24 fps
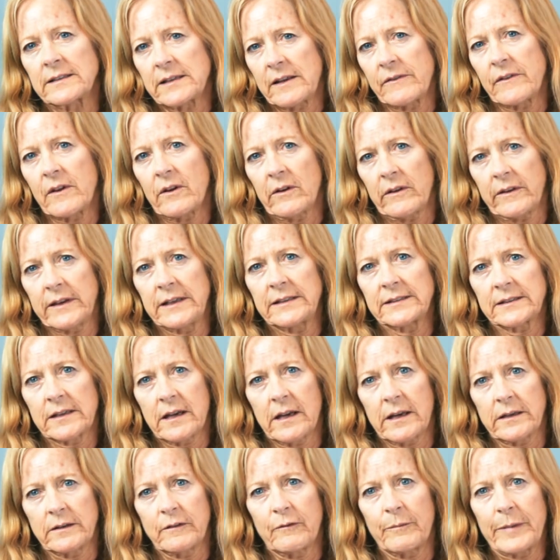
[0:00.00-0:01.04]
and all these
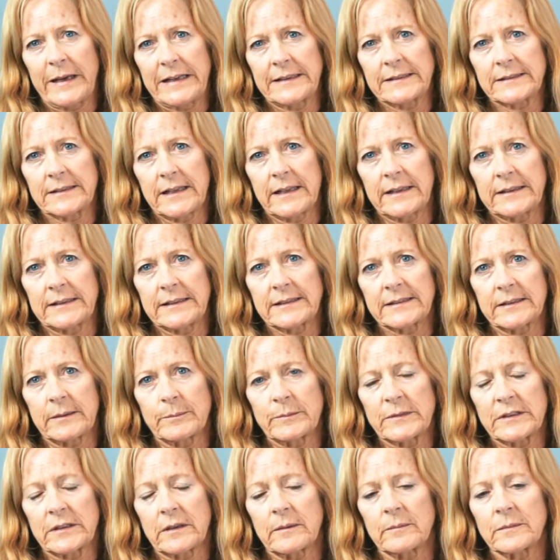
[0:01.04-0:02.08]
kind of baseline
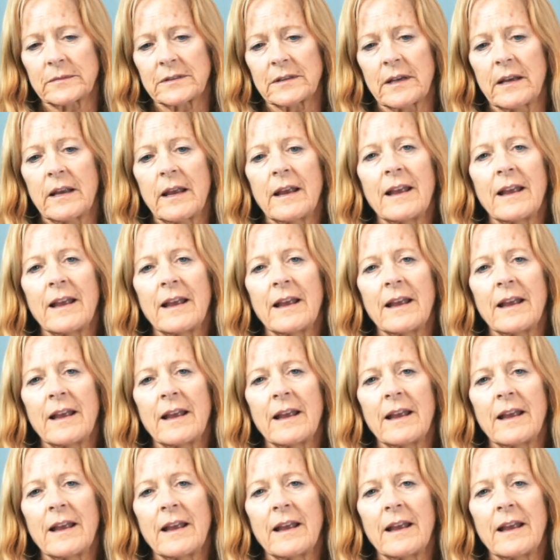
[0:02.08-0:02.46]
symptoms.